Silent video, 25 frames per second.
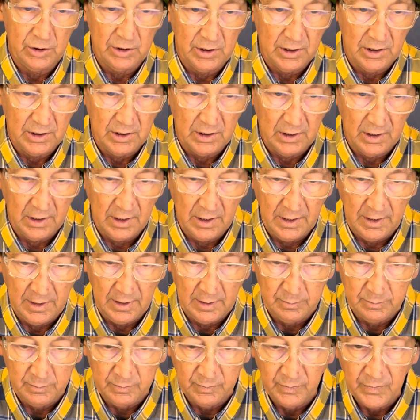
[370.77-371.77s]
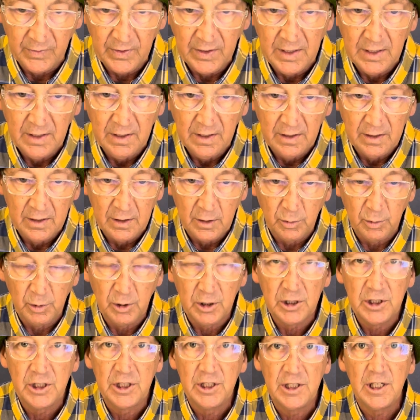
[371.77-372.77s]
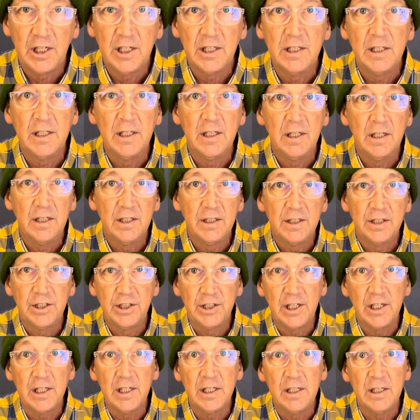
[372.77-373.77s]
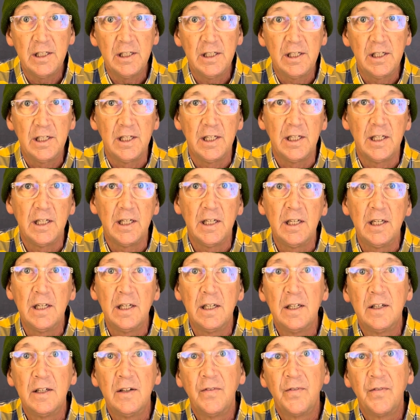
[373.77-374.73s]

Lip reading: to the word shen ti,